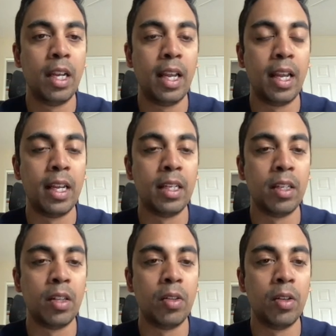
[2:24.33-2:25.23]
and
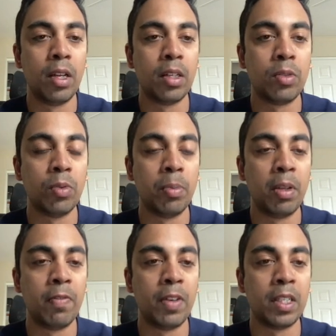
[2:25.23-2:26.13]
that will be
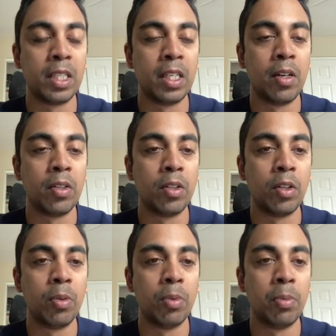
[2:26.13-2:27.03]
fixated onto the
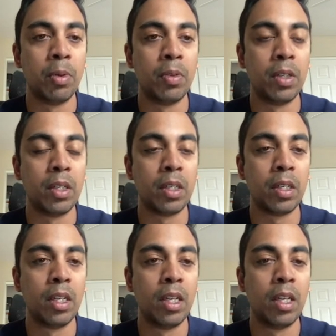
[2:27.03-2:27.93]
humeral bone,
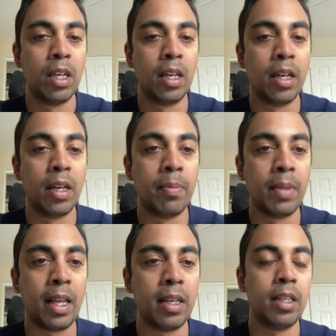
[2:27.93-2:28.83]
and
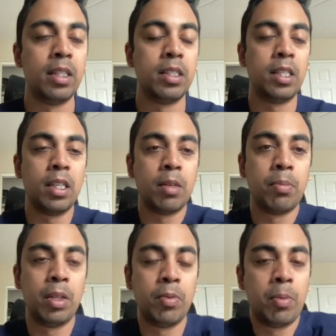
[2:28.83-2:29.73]
that is the
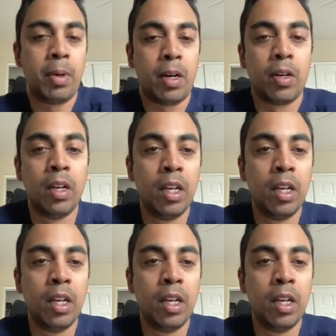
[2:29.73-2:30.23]
complete repair.